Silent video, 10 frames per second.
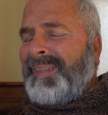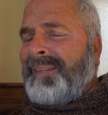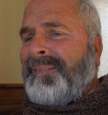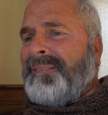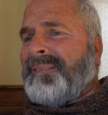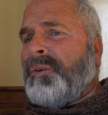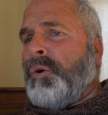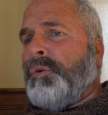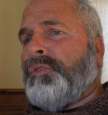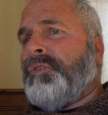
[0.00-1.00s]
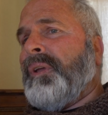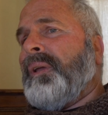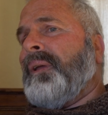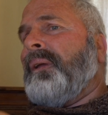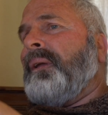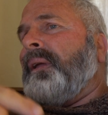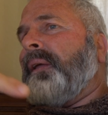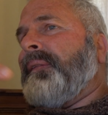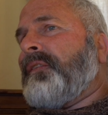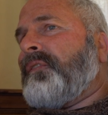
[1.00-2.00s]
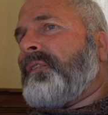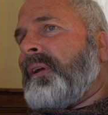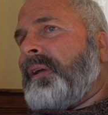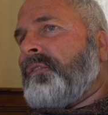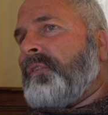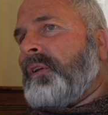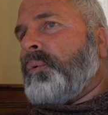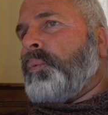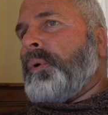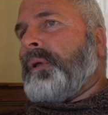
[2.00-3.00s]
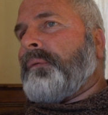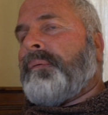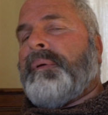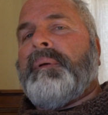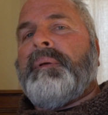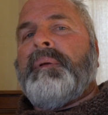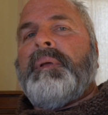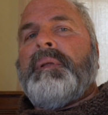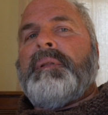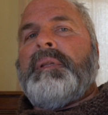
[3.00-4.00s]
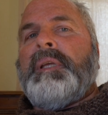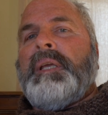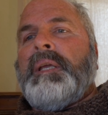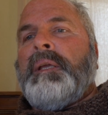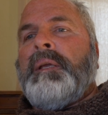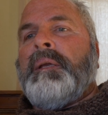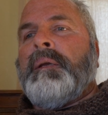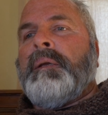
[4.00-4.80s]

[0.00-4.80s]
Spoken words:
And this ties in with the